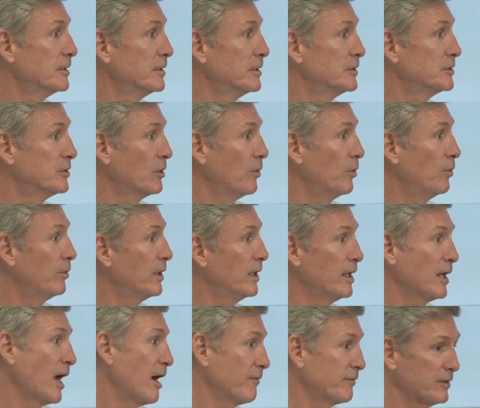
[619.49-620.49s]
So
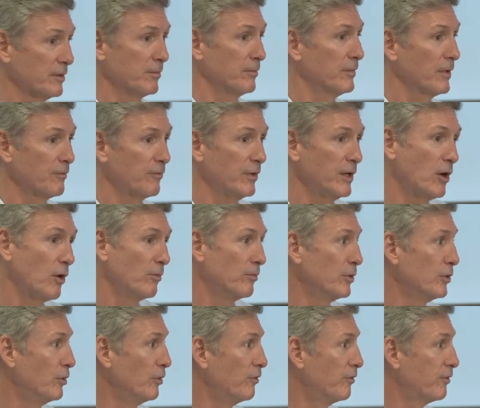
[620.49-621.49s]
we have to, if we don't
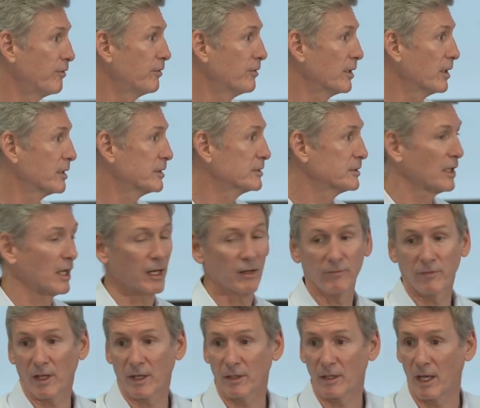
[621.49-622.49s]
move, it's kind
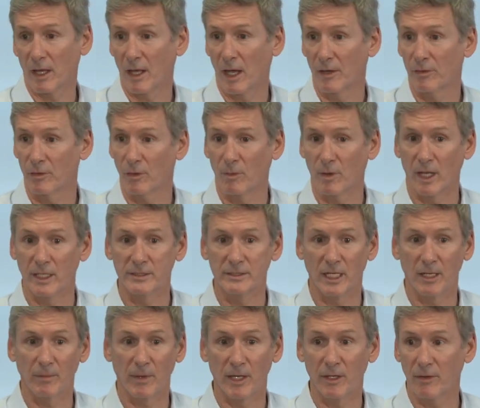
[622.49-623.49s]
of like, I, I don't know what I say
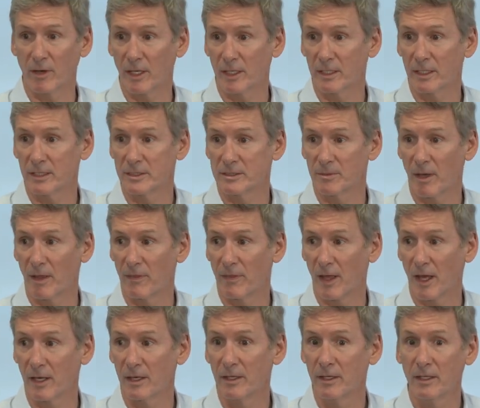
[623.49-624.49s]
to my grandkids about
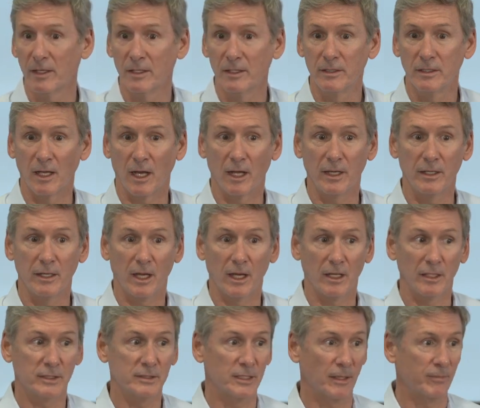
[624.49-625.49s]
that. Not,
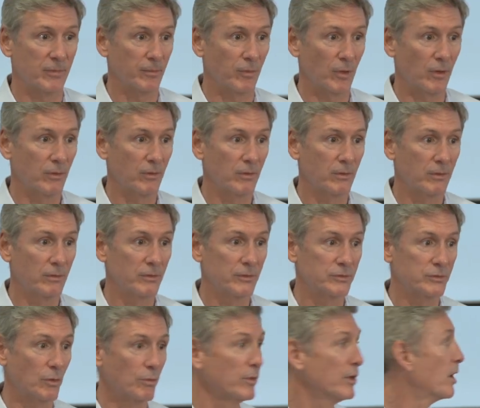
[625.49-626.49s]
not acceptable.
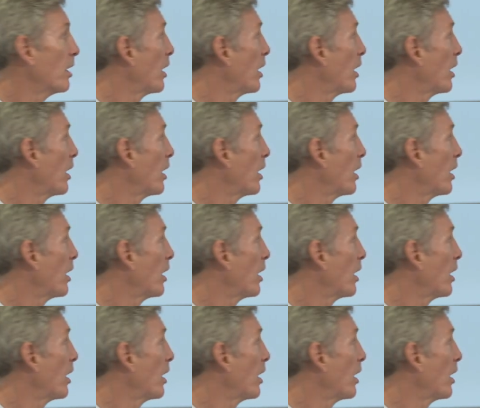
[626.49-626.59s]
So we